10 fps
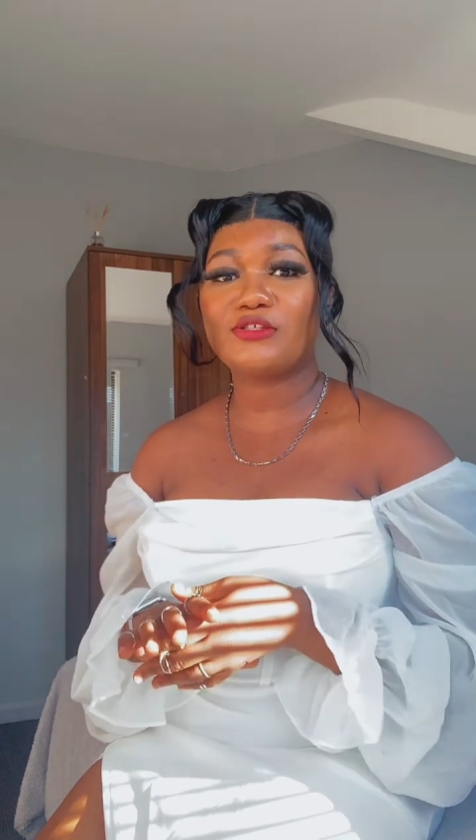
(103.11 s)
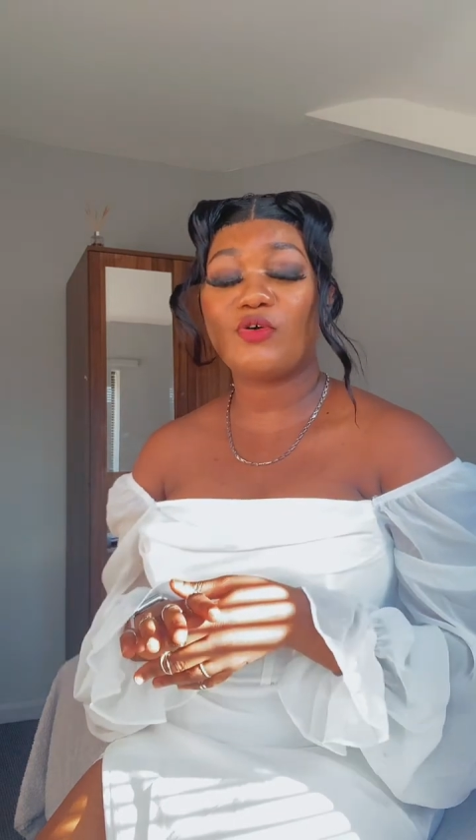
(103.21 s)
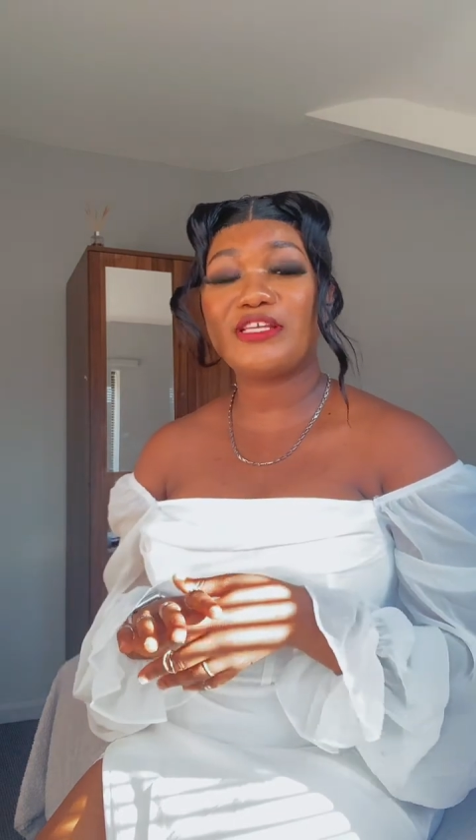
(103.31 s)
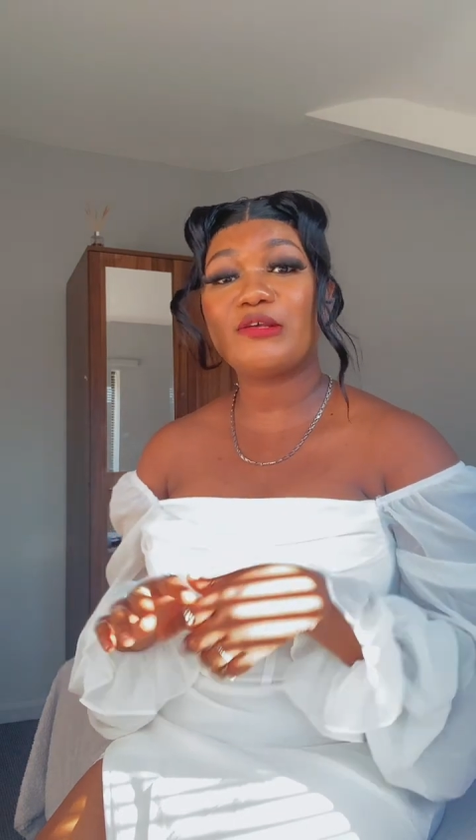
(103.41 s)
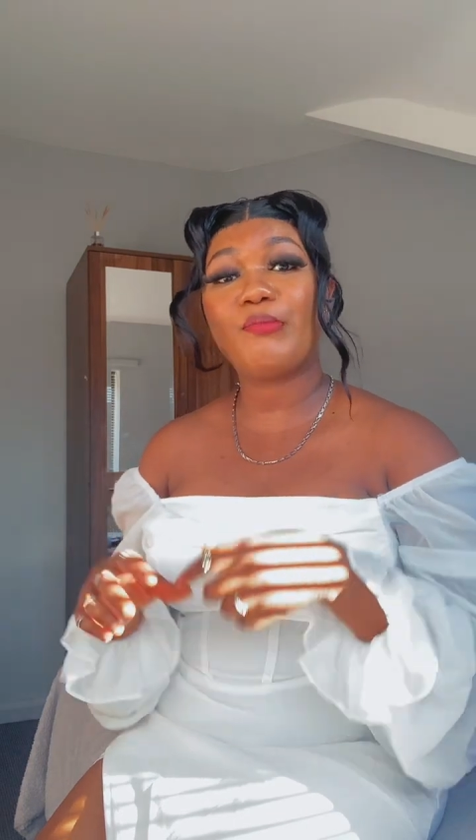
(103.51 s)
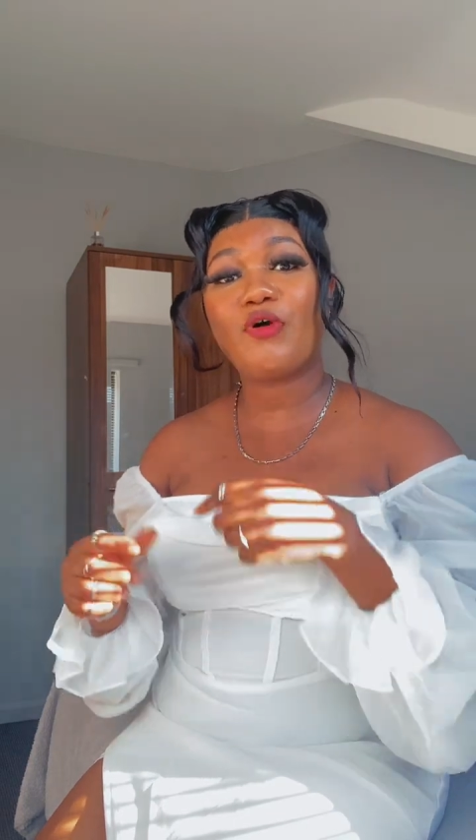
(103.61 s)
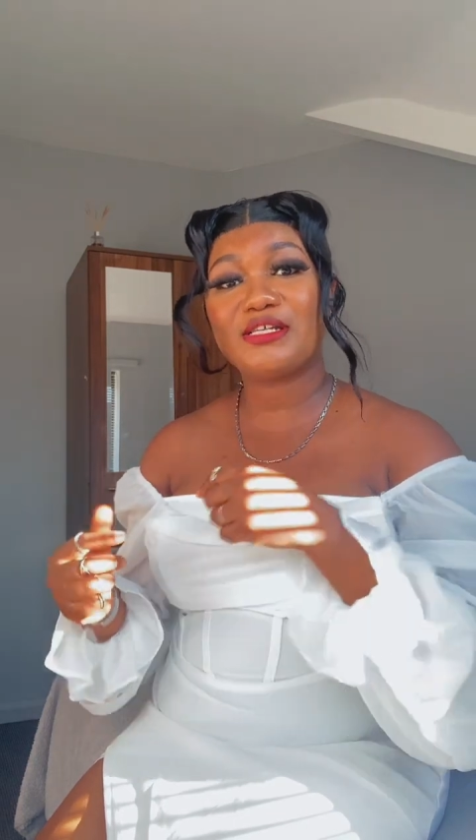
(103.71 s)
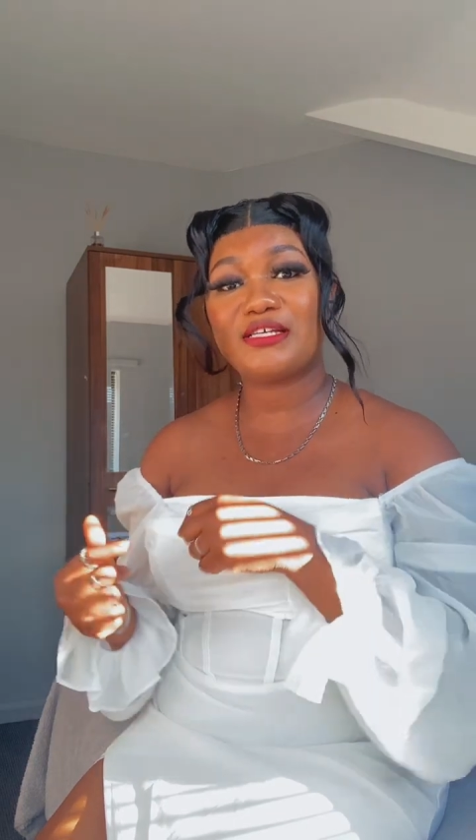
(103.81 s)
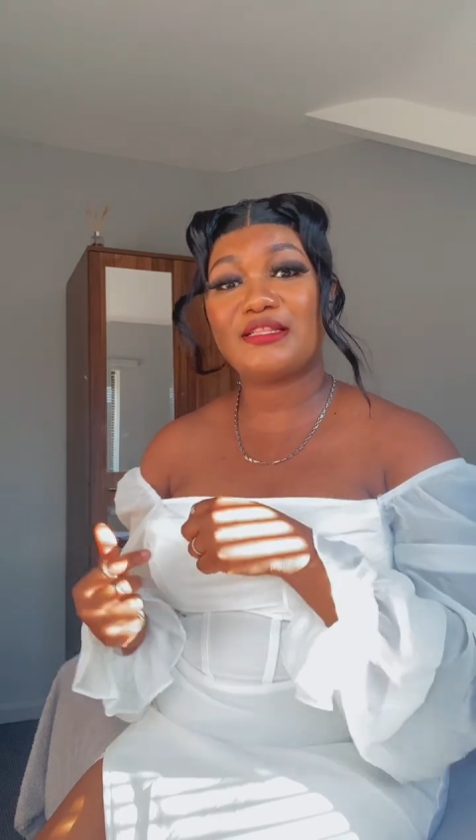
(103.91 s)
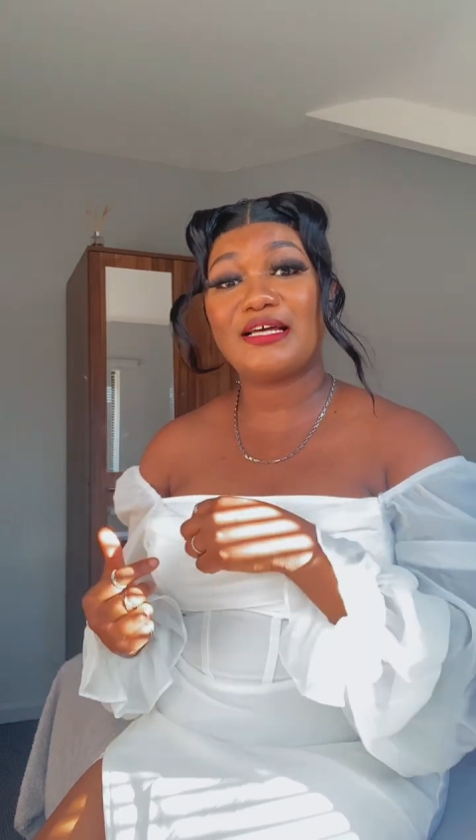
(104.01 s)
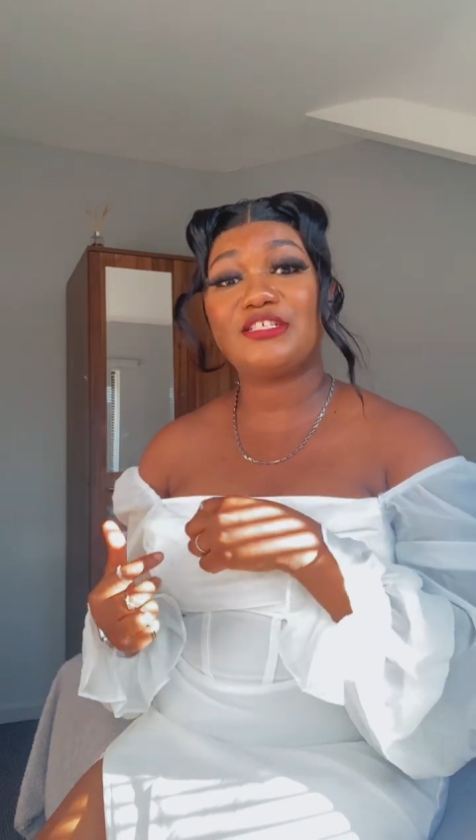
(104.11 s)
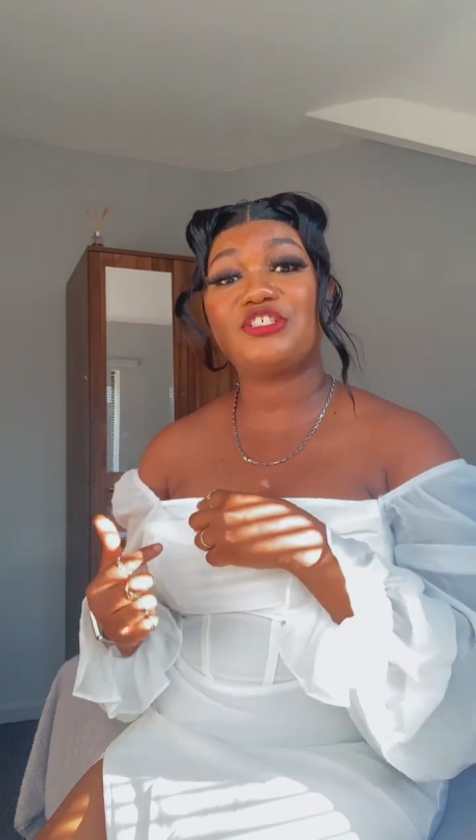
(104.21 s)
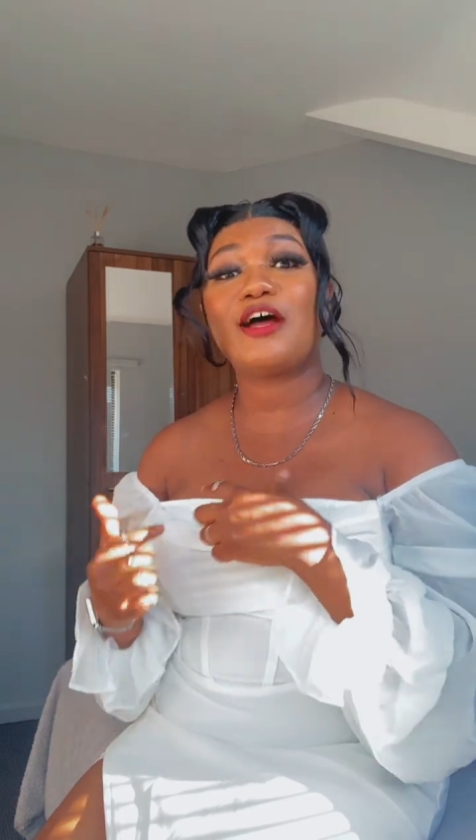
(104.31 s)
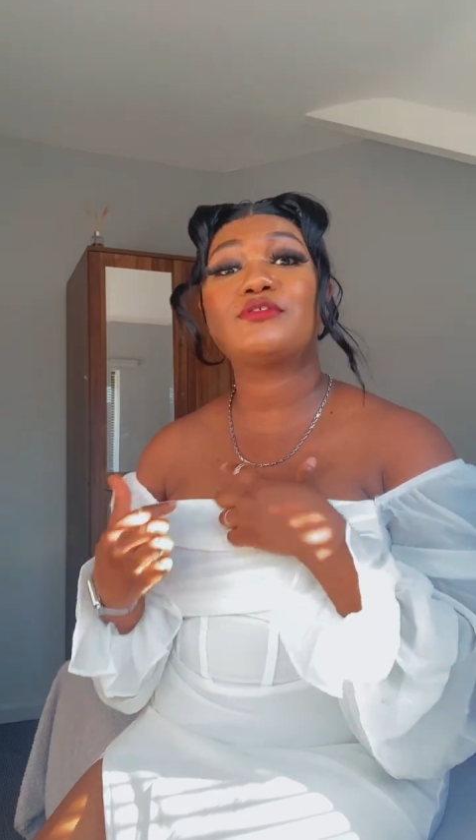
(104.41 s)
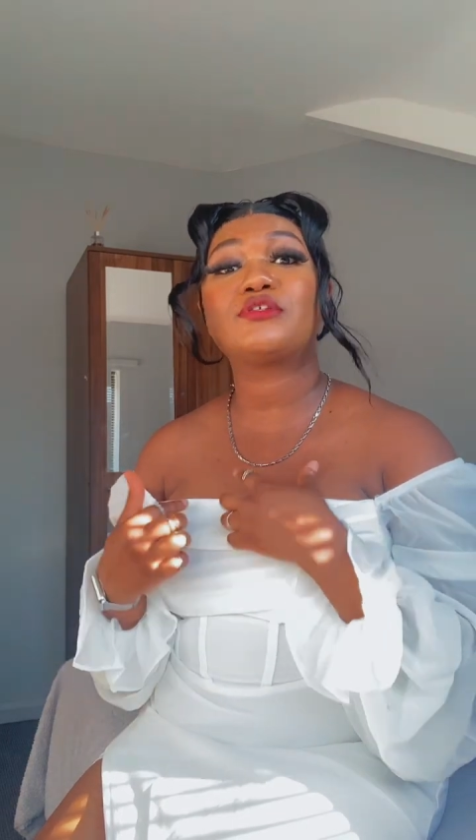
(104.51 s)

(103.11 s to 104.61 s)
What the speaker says: So it's important that the child